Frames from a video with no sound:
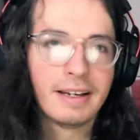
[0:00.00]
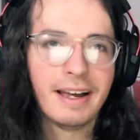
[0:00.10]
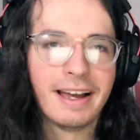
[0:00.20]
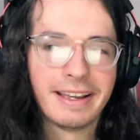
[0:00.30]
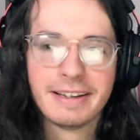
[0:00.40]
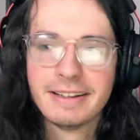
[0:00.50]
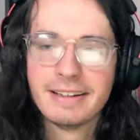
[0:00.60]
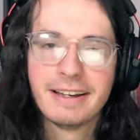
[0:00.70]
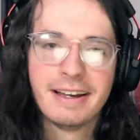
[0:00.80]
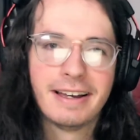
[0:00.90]
Hi,
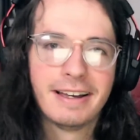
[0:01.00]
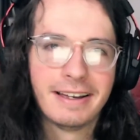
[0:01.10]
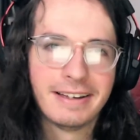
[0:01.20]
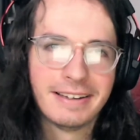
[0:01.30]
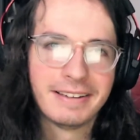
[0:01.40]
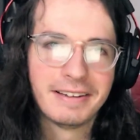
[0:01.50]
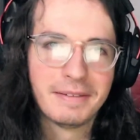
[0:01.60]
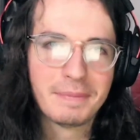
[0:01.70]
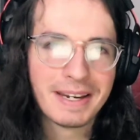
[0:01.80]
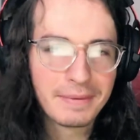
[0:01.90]

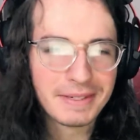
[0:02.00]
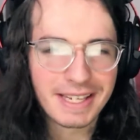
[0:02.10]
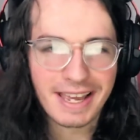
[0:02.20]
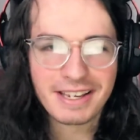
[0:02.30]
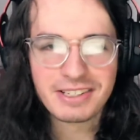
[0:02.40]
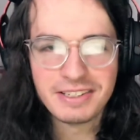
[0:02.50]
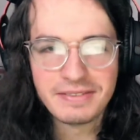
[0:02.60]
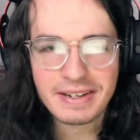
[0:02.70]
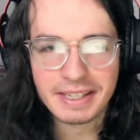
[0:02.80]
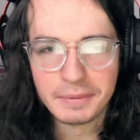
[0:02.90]
my name is Ashley
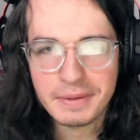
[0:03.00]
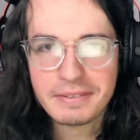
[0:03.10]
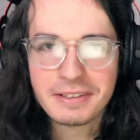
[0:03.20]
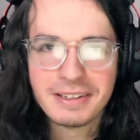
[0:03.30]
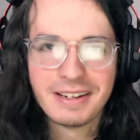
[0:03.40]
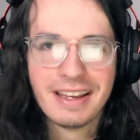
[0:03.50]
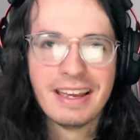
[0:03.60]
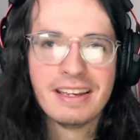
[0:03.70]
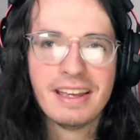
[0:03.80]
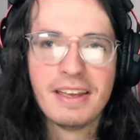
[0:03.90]
Valley Weaver.
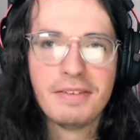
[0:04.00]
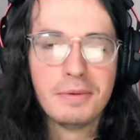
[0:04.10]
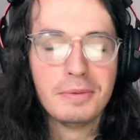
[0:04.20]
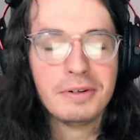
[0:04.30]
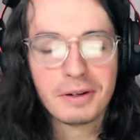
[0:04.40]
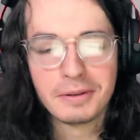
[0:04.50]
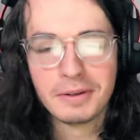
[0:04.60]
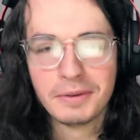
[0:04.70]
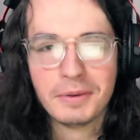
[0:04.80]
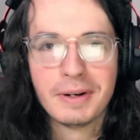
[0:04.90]
If you don't know
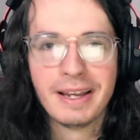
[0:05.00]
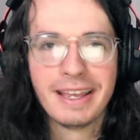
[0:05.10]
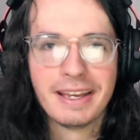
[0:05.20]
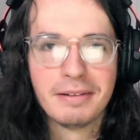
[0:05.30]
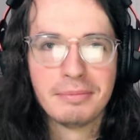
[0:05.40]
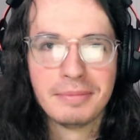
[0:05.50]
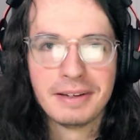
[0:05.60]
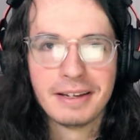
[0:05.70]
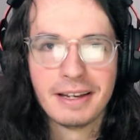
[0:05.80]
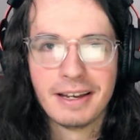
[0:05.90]
who I am,
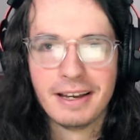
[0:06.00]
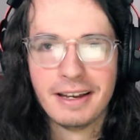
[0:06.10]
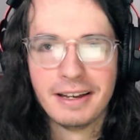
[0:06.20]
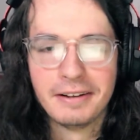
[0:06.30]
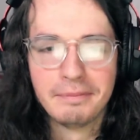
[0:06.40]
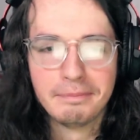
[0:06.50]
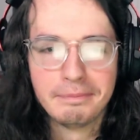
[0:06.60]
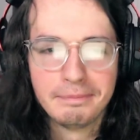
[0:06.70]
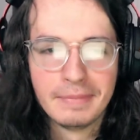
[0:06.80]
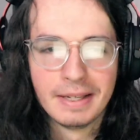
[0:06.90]
um,
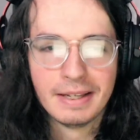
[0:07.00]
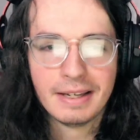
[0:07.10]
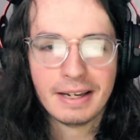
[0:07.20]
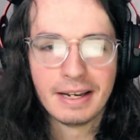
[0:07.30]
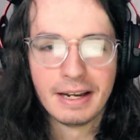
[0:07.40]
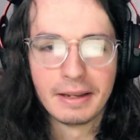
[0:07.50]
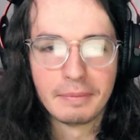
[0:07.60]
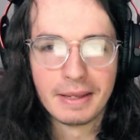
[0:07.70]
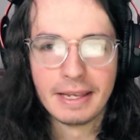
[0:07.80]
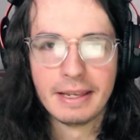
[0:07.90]

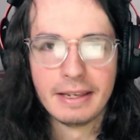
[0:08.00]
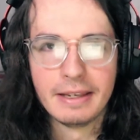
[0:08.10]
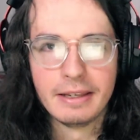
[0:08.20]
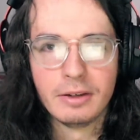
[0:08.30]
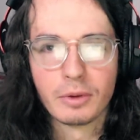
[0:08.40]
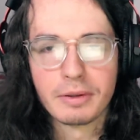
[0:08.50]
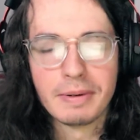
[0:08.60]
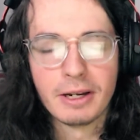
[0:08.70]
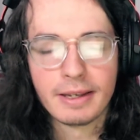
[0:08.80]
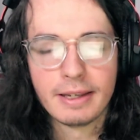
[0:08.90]
I'm a North
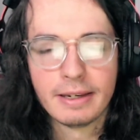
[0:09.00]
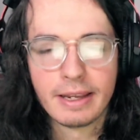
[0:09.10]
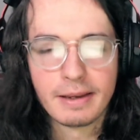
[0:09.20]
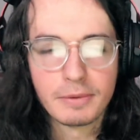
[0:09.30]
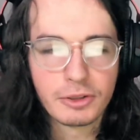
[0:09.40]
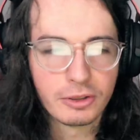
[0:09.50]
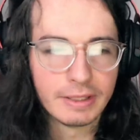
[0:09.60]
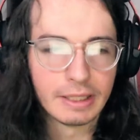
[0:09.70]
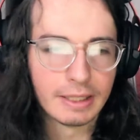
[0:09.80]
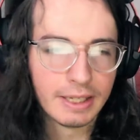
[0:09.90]
American amateur
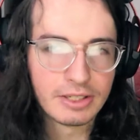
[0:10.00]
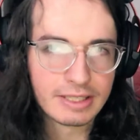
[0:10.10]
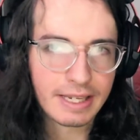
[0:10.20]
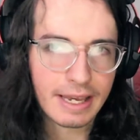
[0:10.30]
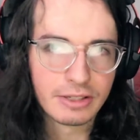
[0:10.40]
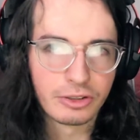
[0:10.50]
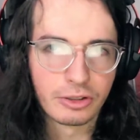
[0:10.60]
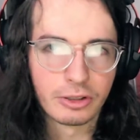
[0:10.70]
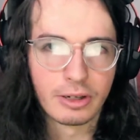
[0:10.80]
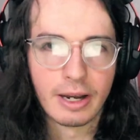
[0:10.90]
League of Legends
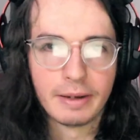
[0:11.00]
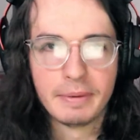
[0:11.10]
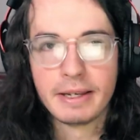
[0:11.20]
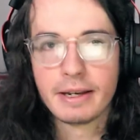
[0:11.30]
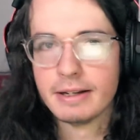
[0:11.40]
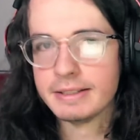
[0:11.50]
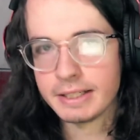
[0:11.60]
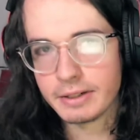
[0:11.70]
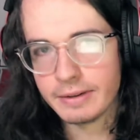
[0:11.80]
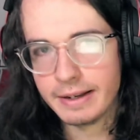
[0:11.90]
caster. I'm a
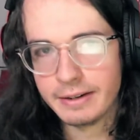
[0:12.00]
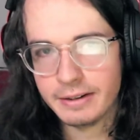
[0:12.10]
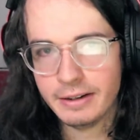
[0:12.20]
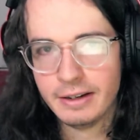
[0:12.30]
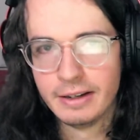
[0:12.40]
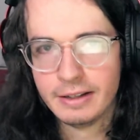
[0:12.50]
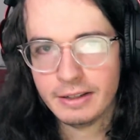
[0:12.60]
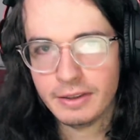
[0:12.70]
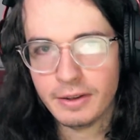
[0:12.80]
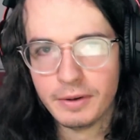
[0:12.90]
content creator,
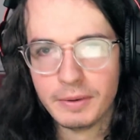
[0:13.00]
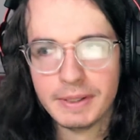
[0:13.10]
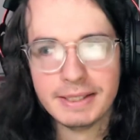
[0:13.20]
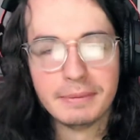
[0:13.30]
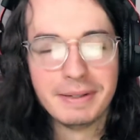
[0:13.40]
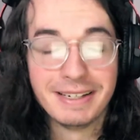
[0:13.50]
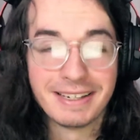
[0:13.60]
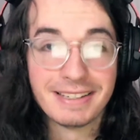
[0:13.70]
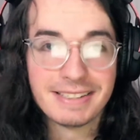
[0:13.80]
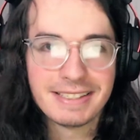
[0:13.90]
though a little bit
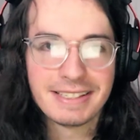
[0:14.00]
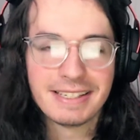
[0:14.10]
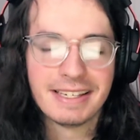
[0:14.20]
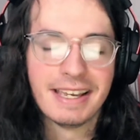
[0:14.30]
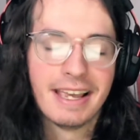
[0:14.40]
inconsistent,